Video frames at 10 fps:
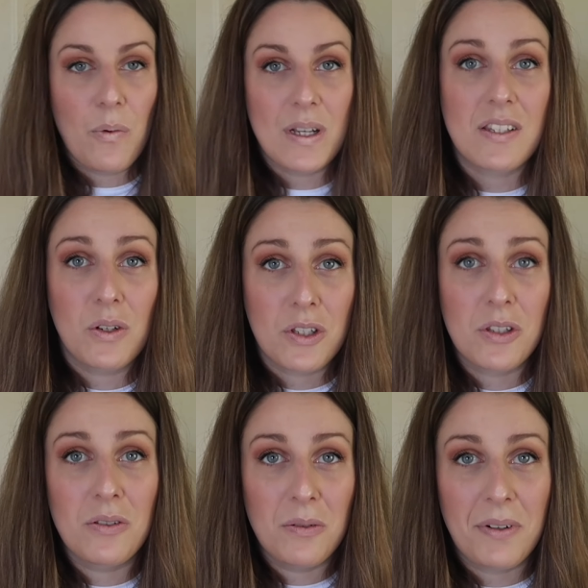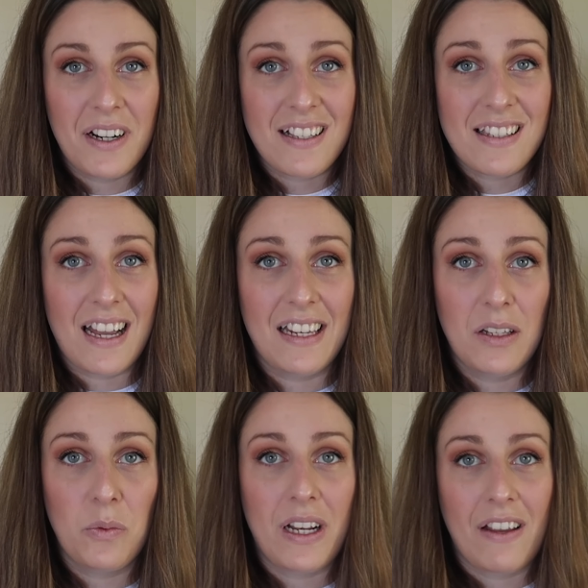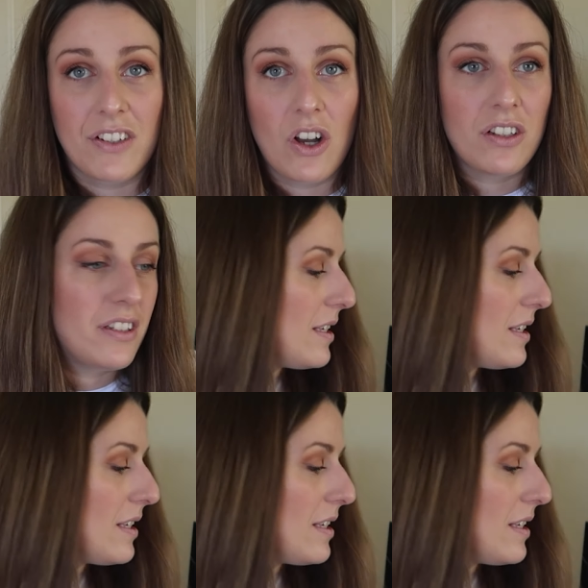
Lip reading: I was super excited when I've got